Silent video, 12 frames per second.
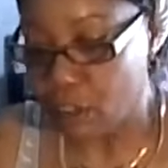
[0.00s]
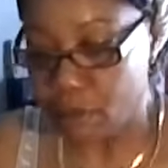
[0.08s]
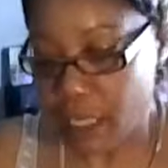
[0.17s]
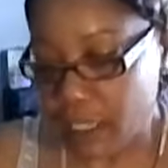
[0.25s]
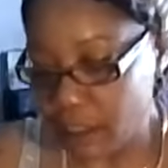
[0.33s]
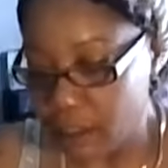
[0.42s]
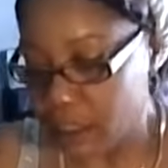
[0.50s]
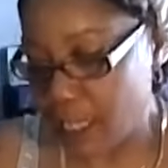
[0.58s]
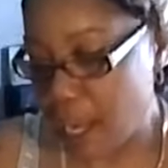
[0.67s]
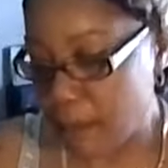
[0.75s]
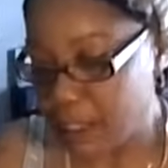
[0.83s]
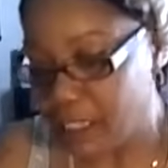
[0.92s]
going to take a little
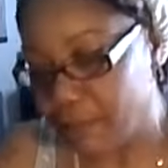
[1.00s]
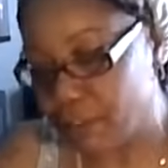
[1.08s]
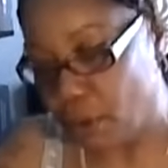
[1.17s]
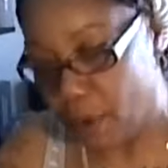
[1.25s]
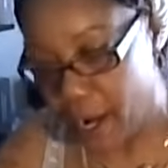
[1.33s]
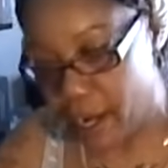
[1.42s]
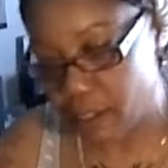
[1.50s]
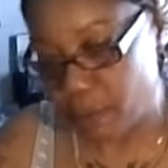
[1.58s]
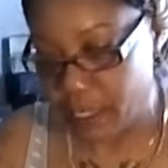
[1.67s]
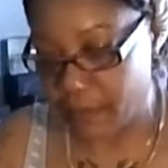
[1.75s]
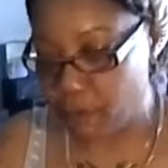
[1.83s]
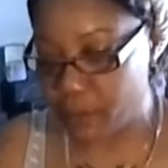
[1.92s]
time to get off the ground or
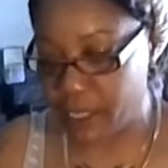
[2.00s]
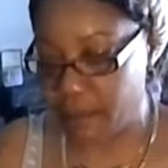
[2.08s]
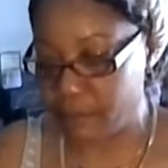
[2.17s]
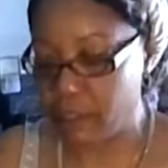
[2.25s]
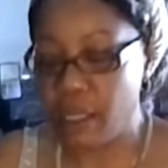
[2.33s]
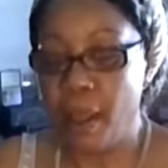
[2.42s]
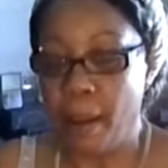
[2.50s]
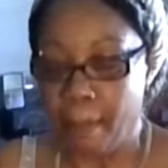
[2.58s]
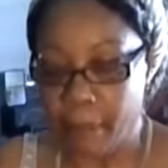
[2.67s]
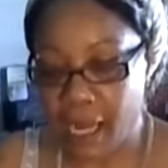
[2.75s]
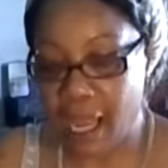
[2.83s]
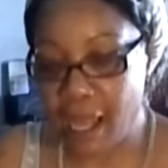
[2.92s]
whatever.
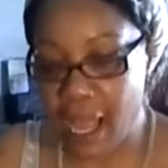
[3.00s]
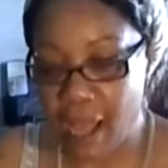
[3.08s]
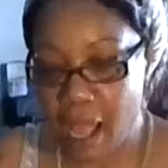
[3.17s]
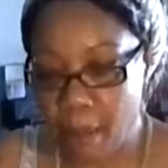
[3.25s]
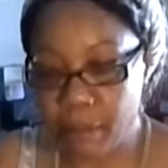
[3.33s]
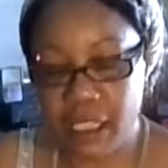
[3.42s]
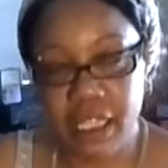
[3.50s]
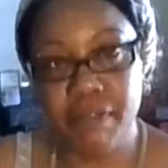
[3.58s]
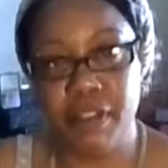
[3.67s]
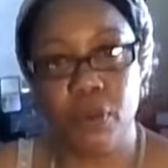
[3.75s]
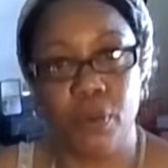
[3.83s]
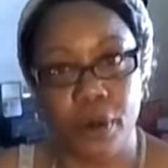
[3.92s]
But I believe
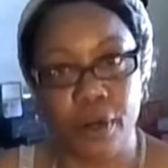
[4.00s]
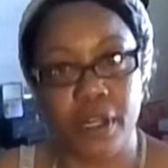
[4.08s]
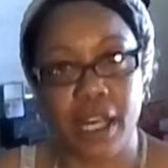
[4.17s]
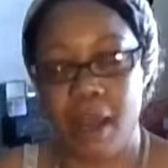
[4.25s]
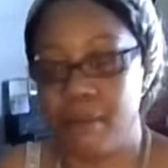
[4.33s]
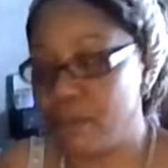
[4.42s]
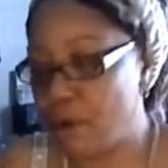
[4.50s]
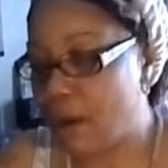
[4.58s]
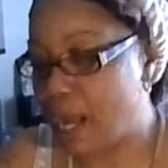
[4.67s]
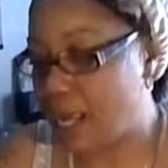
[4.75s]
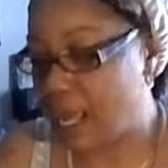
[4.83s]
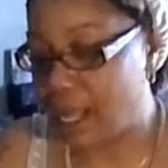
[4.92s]
it'll work.
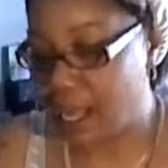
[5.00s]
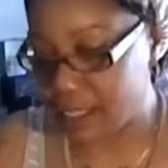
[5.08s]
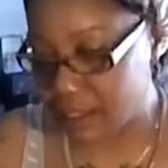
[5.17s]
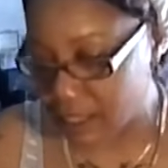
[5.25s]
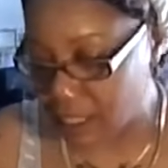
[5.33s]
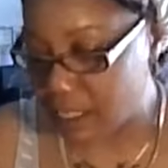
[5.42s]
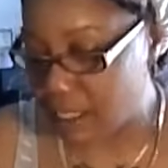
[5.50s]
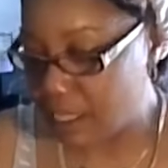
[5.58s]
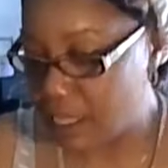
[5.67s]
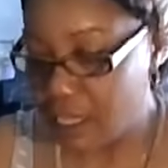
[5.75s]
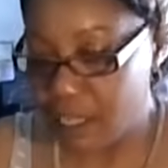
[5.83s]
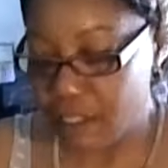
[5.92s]
I see,
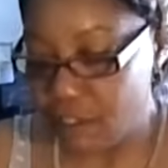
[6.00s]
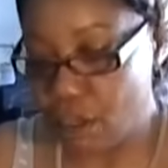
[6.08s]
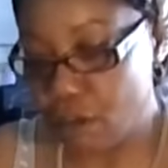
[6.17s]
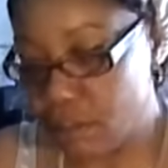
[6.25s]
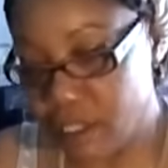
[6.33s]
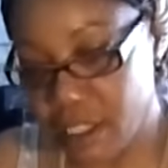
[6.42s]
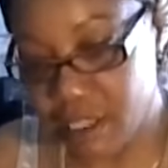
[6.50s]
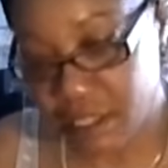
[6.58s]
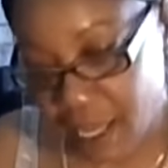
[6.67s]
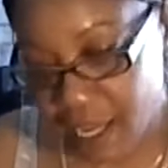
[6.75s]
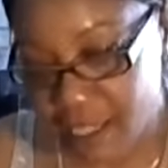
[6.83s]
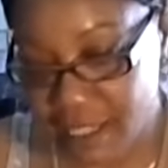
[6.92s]
success.